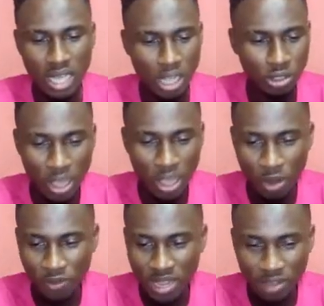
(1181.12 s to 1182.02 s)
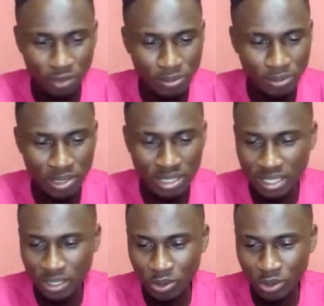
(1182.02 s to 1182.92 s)
And you see our Firefox browser
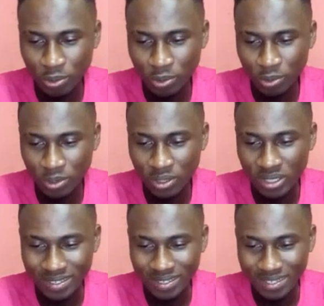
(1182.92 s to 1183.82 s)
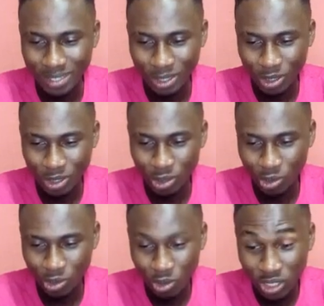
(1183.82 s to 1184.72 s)
that is opened,
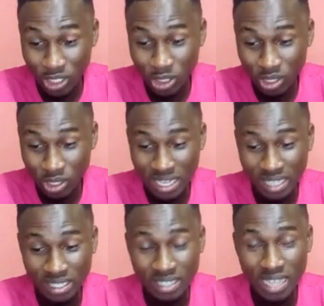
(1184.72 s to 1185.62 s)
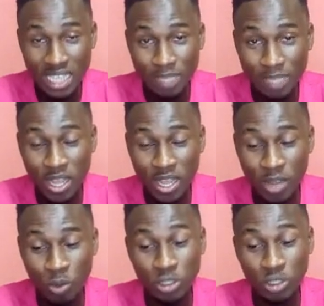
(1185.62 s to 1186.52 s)
looking just like the taskbar
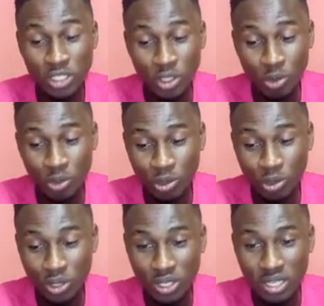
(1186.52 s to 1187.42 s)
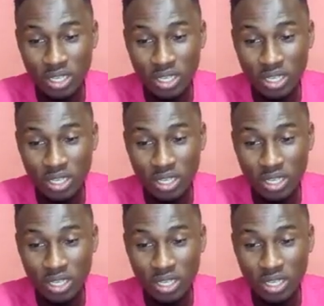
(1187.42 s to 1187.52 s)
we would see on Windows.